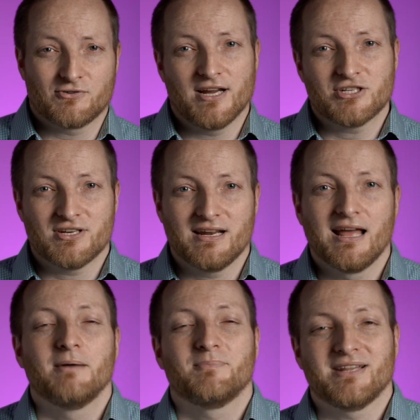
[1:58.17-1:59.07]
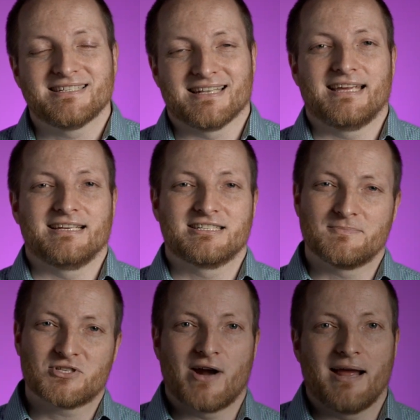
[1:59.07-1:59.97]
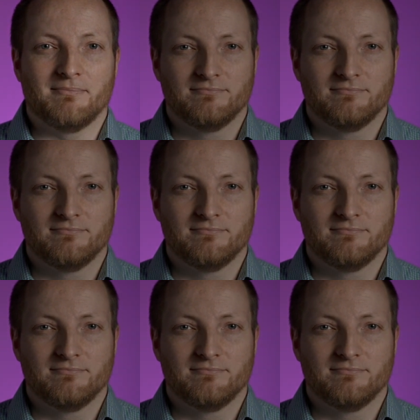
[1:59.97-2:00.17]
creation, please like and subscribe.